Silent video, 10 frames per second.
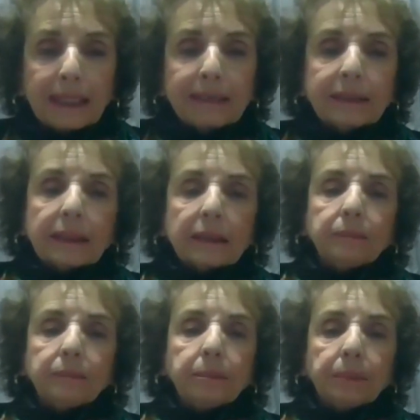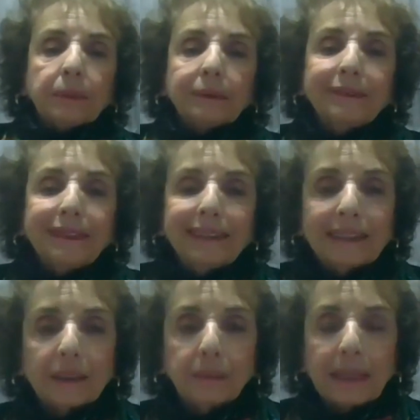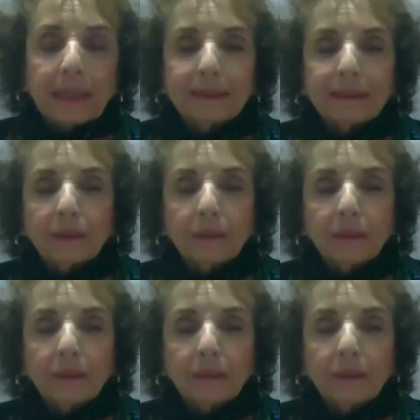place than people expect it